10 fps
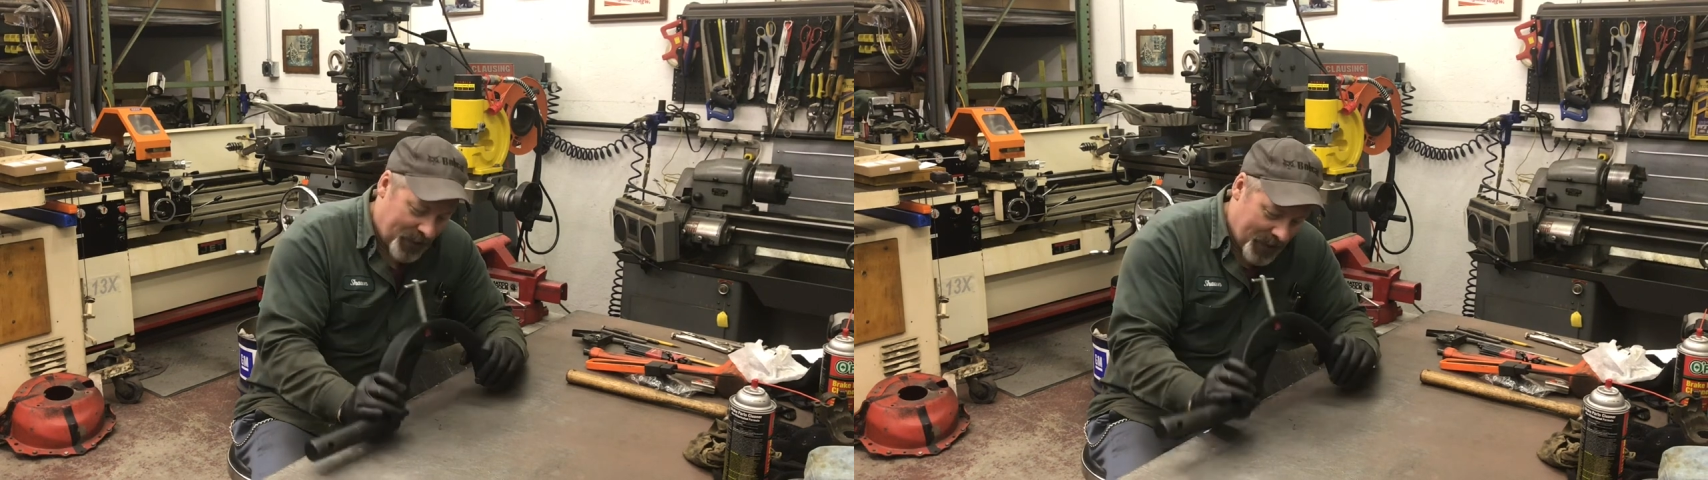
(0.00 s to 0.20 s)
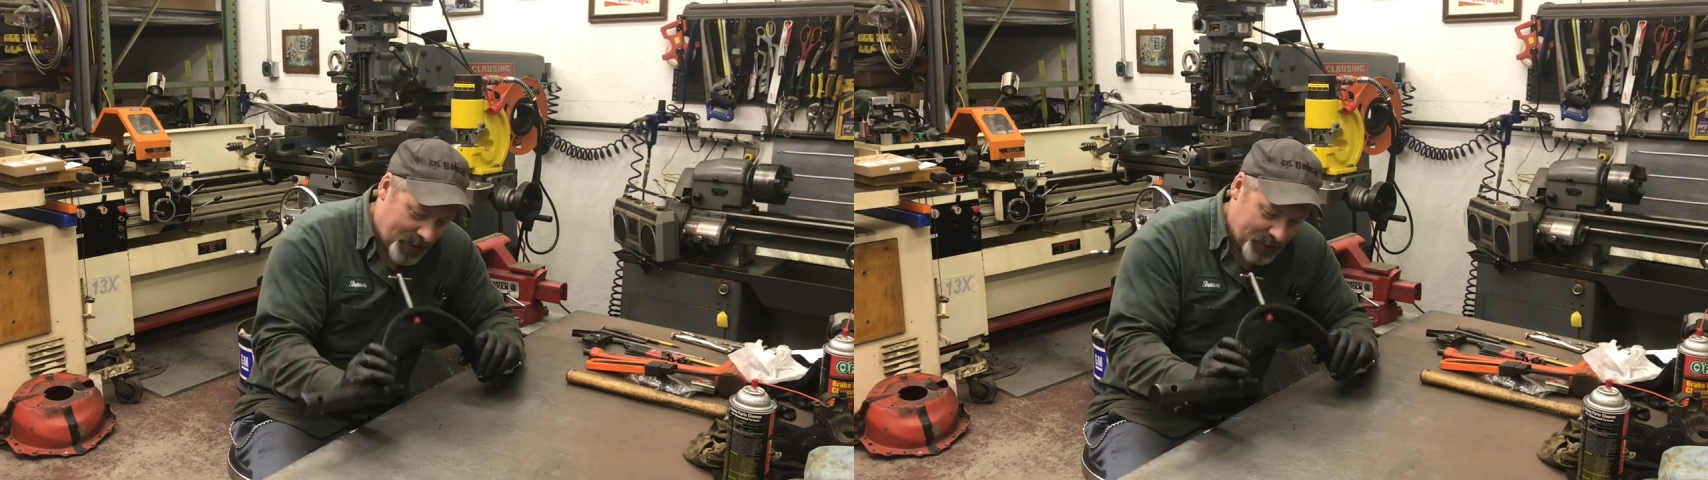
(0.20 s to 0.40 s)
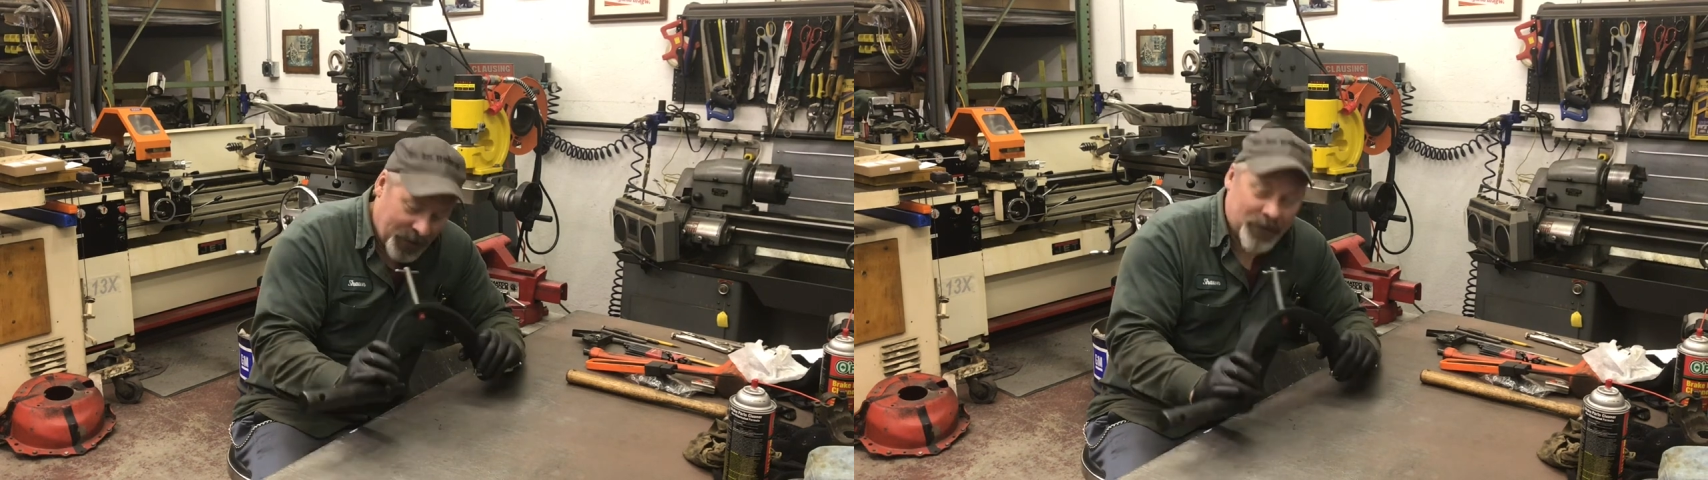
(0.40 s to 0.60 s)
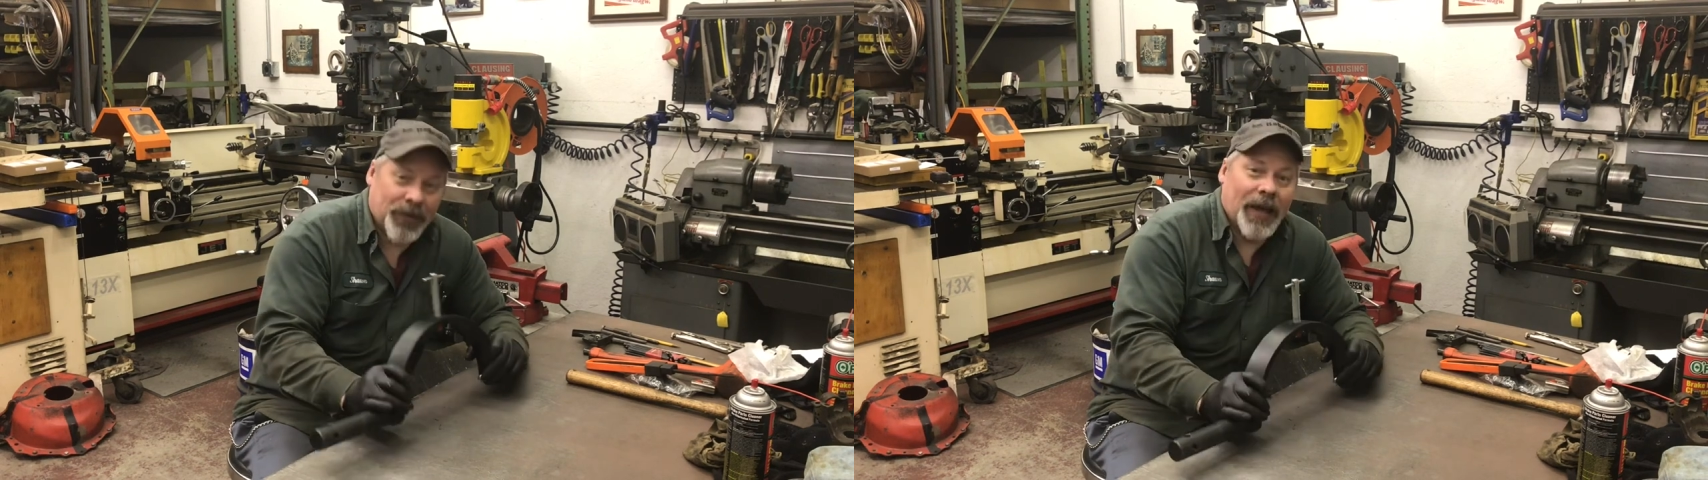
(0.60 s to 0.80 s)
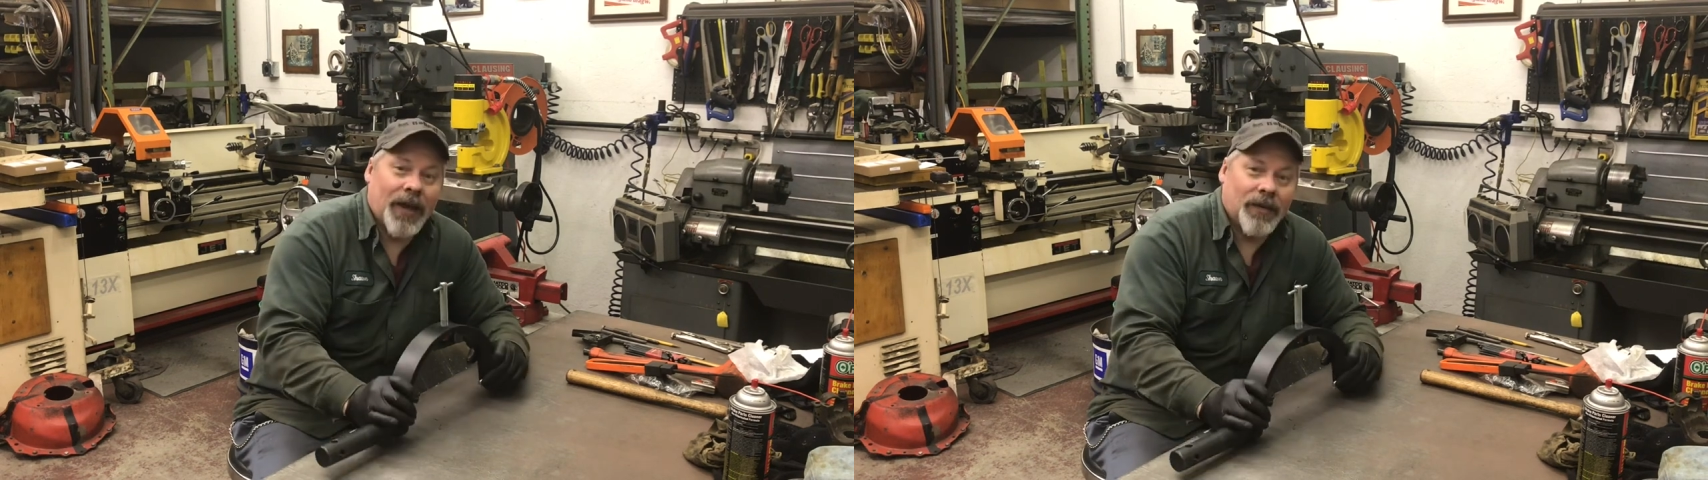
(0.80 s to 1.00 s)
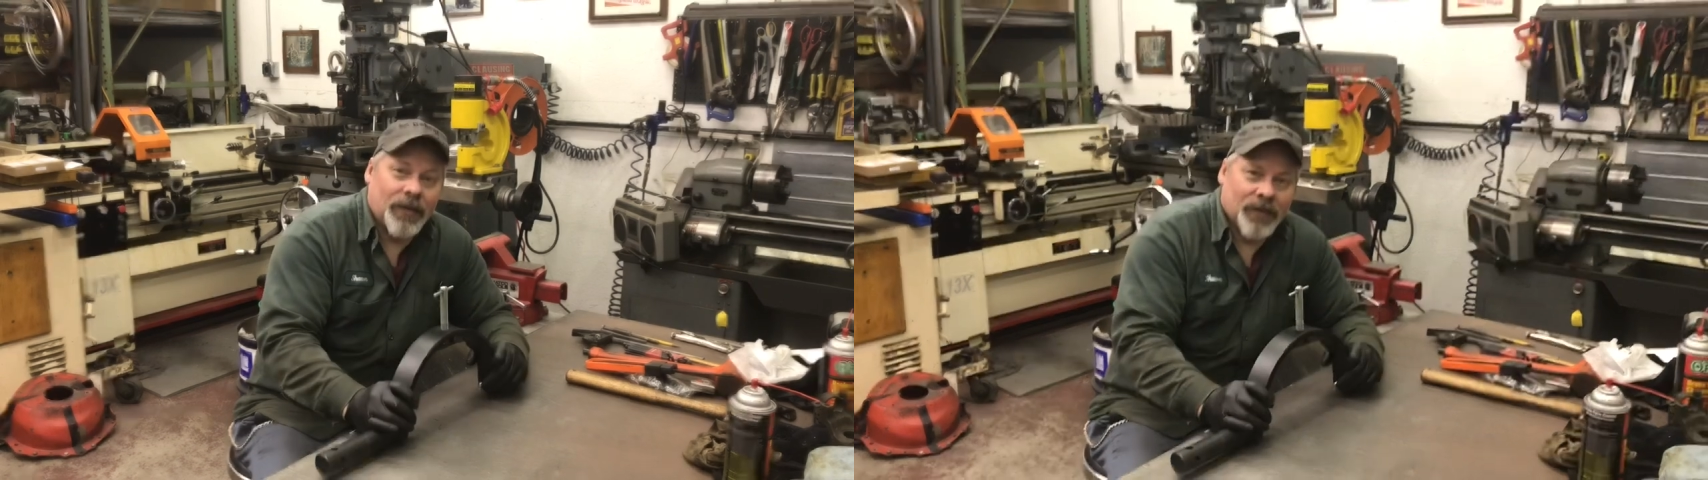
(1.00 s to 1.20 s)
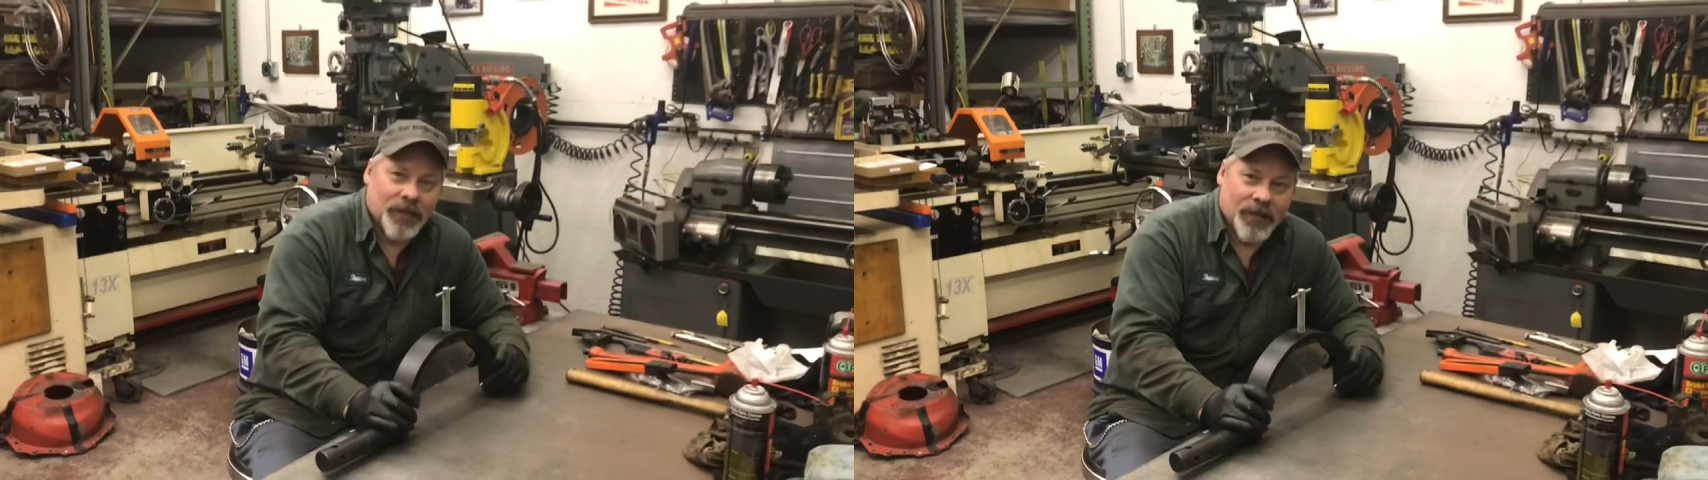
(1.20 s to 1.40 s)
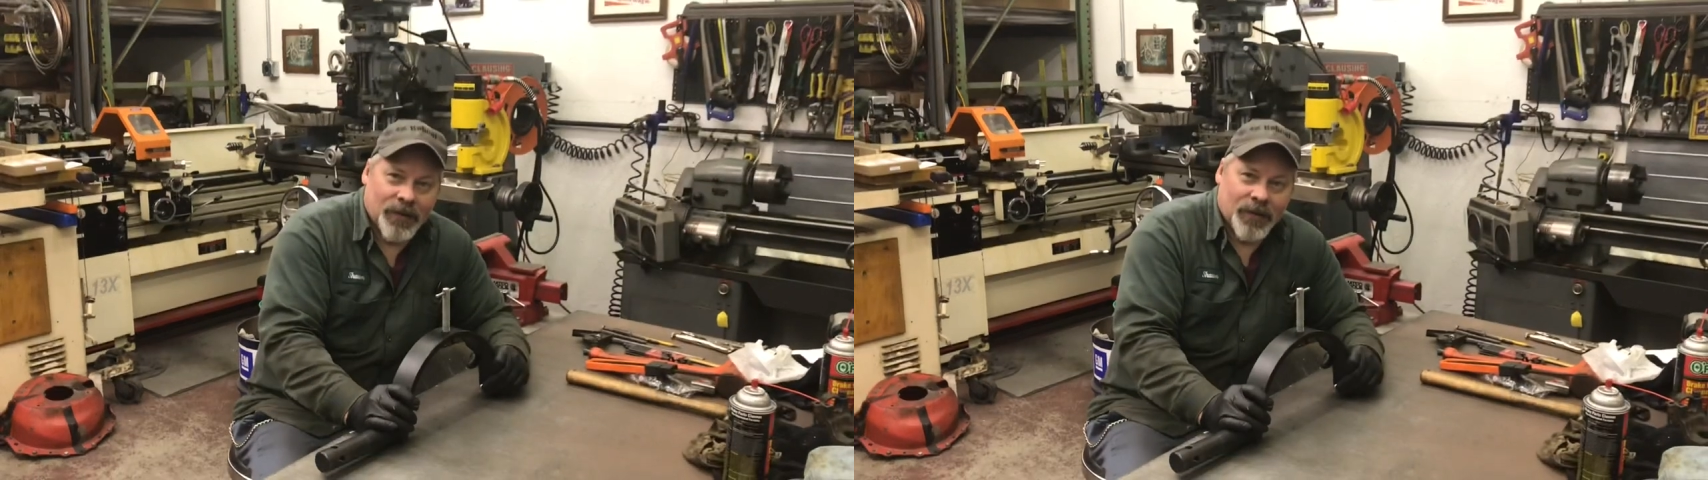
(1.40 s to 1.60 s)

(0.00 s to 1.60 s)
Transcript: $1,000 for that.